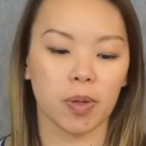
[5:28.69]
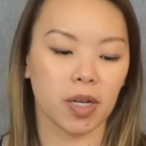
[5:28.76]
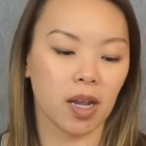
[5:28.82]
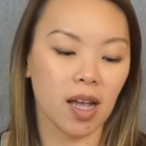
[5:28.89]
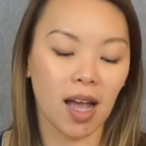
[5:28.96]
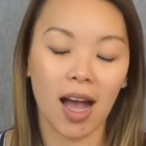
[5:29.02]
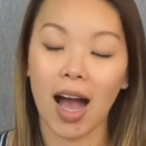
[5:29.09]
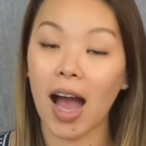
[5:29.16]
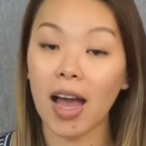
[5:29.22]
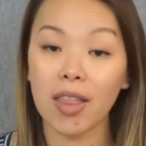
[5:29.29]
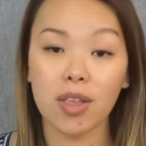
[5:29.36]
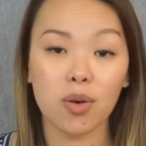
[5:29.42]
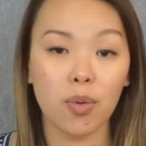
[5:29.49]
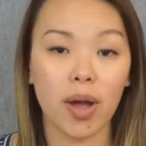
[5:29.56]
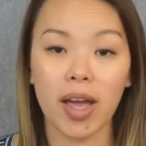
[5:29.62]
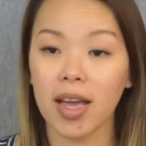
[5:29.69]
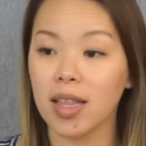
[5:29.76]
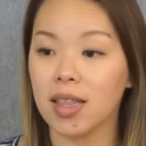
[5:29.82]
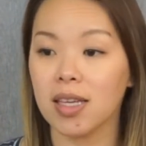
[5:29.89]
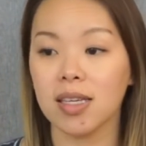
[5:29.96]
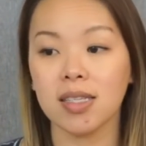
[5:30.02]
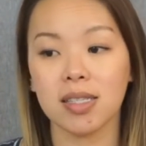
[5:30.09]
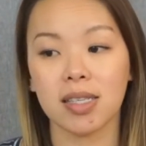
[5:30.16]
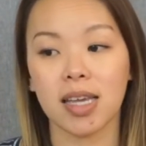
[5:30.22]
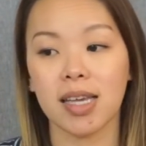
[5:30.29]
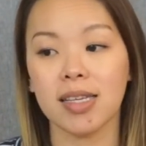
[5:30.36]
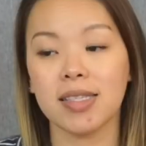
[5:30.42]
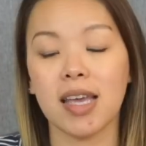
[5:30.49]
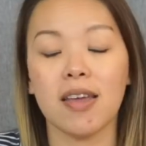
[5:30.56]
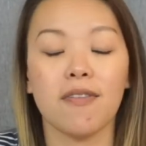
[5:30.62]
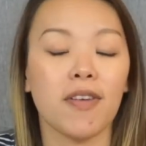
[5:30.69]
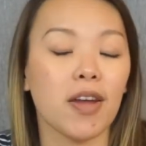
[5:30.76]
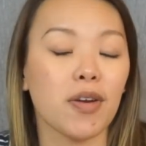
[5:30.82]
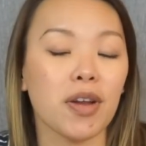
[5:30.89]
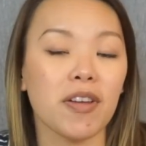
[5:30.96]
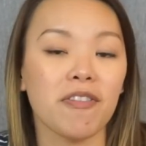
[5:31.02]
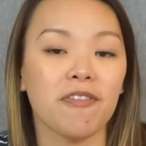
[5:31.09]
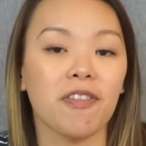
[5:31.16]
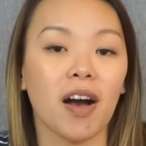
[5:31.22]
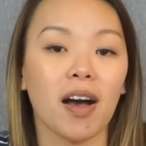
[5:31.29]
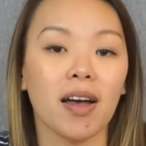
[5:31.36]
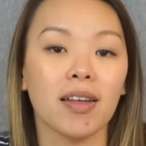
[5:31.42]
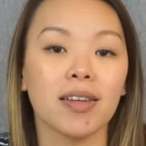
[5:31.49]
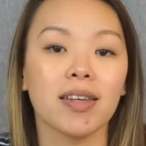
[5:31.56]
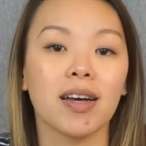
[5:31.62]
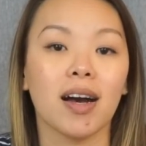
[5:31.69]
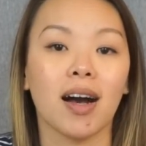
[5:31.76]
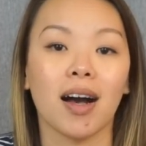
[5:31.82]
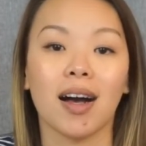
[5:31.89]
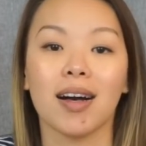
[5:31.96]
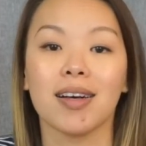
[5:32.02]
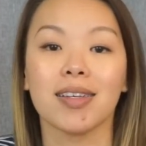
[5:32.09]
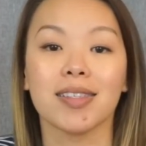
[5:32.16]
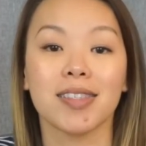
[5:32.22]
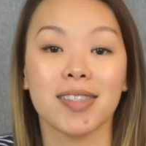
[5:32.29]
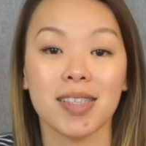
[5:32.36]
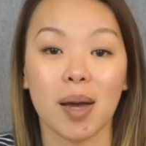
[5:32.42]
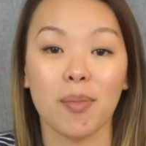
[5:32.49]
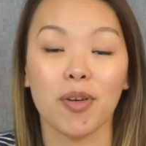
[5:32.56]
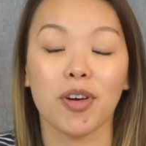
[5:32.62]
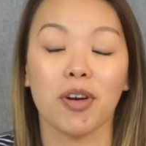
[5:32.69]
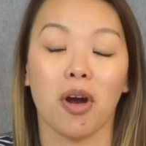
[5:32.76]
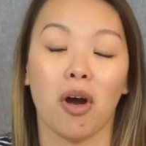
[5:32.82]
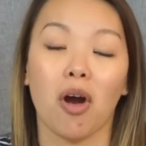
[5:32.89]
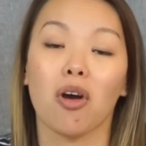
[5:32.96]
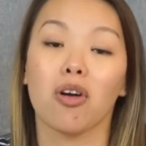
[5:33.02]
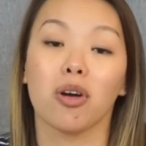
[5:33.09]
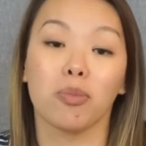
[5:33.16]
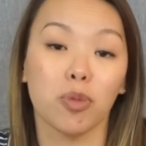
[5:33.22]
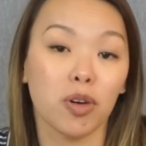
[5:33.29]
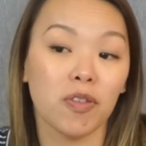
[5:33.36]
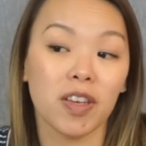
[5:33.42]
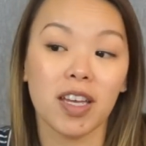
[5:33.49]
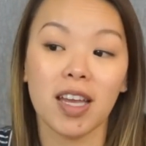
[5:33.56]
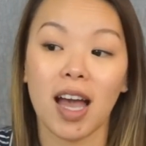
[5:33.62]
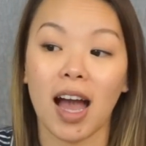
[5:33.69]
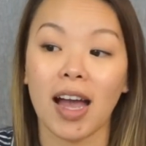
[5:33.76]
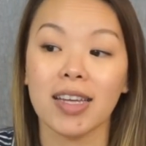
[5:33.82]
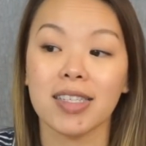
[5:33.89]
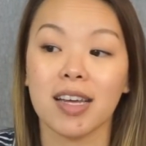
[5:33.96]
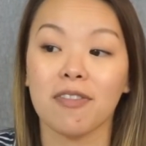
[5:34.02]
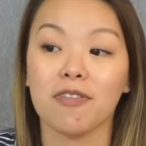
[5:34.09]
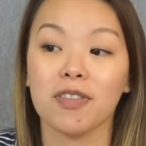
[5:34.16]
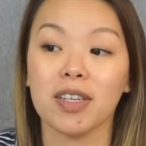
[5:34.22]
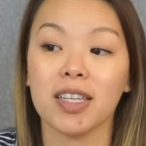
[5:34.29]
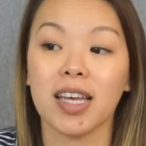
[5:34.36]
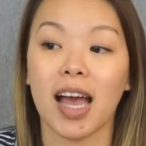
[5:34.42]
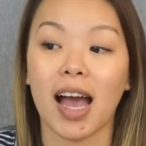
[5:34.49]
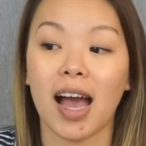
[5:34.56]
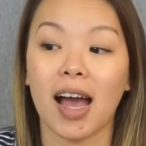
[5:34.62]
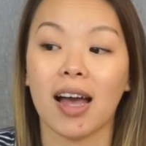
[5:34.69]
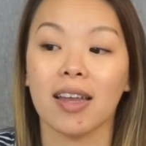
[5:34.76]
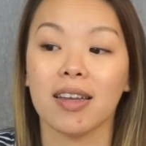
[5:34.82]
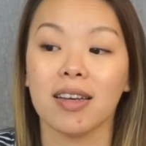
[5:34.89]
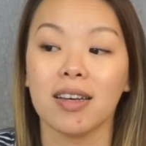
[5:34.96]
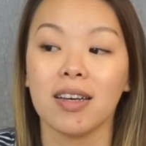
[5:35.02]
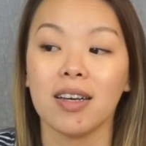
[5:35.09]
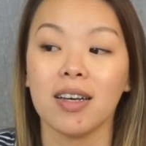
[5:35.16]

But either way, this is a very fun uh, summer horror movie. I definitely had